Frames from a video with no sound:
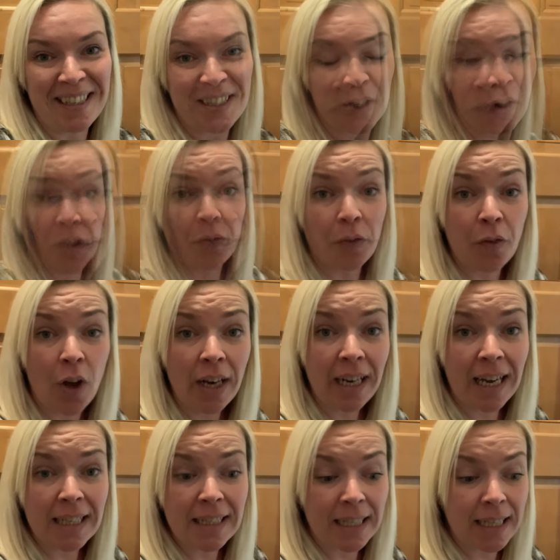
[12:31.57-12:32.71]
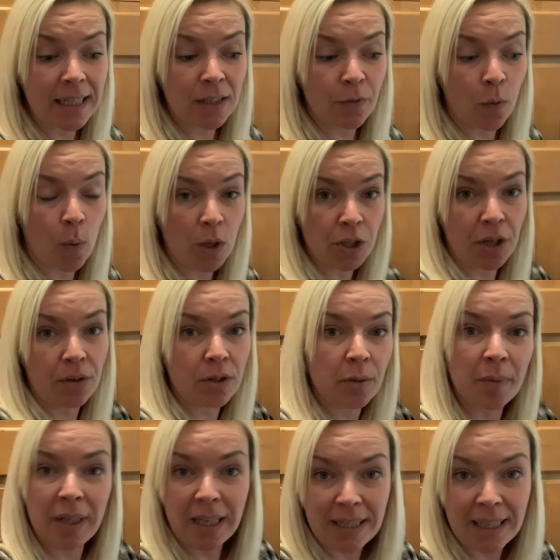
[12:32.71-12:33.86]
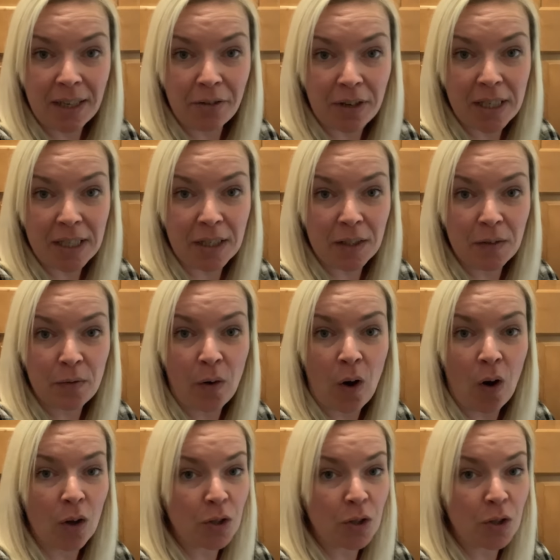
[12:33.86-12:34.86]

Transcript: So, so if you've got any ideas for what to use some of these ingredients for,